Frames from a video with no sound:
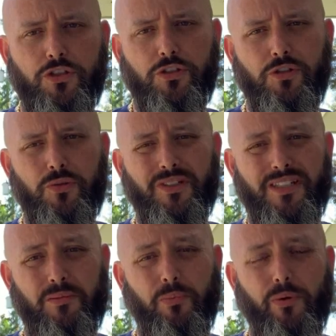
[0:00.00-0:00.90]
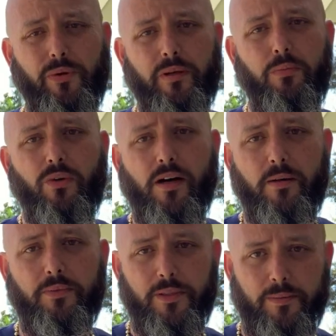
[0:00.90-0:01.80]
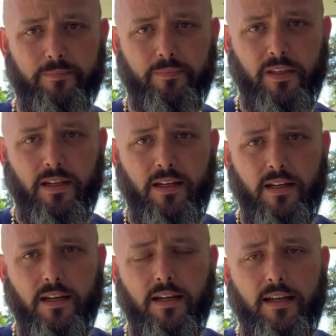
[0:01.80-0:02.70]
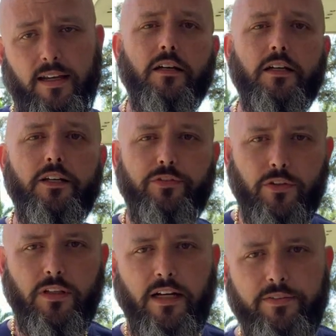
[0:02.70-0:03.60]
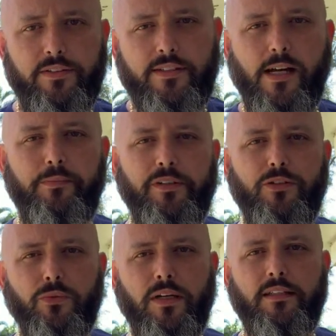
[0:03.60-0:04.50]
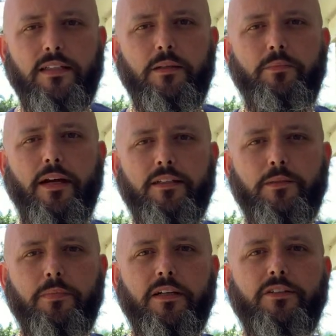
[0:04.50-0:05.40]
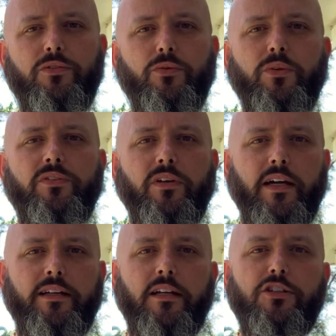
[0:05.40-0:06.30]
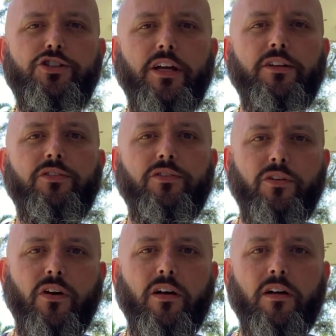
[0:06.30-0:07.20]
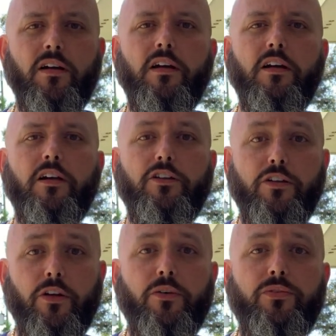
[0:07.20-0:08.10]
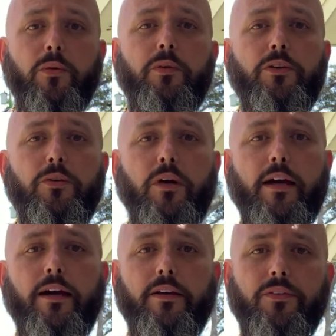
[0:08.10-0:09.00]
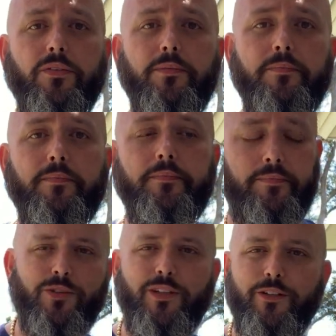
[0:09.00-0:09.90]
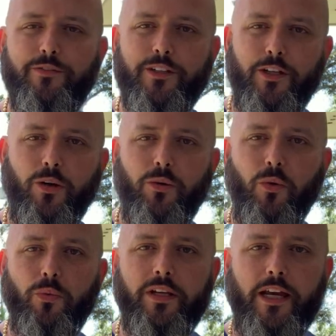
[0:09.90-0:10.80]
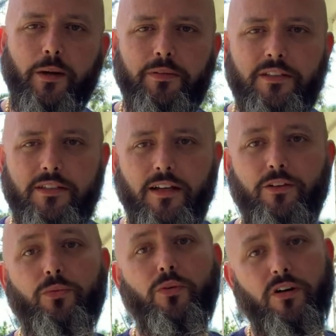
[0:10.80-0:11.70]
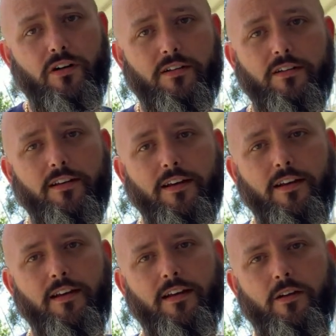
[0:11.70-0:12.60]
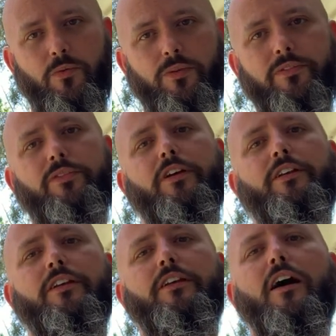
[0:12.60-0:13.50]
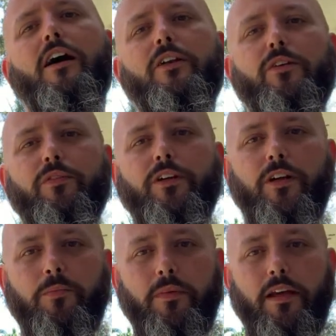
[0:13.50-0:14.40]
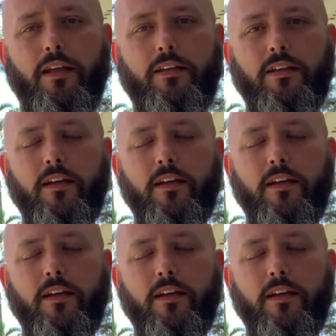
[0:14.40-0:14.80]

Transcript: to a temporary problem. If your life has not been directly impacted by a suicide, chances are you know someone who has. Here's a little video recapping today's walk, and it was done in the honor of a young man